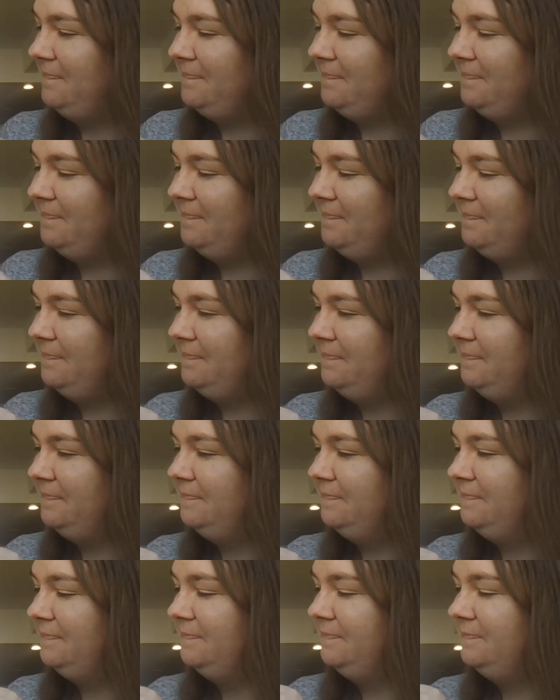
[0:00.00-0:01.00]

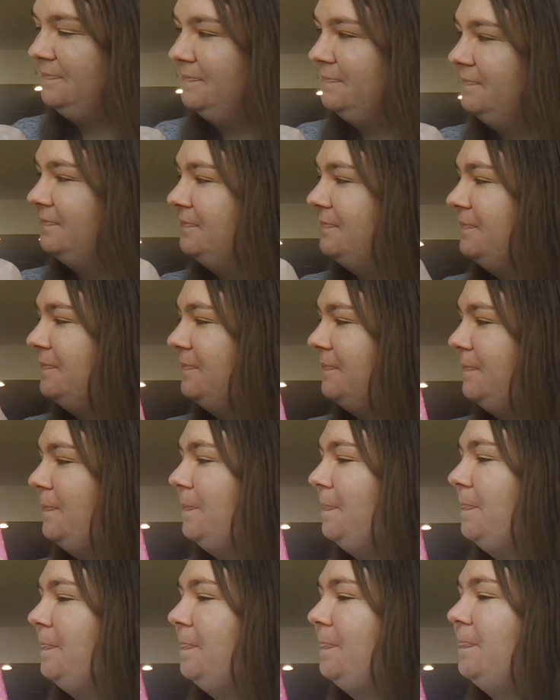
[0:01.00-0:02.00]

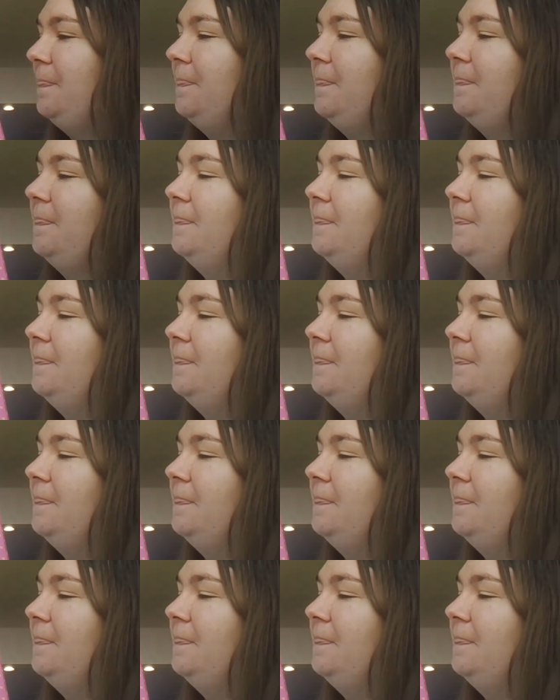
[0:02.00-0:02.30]
(silence)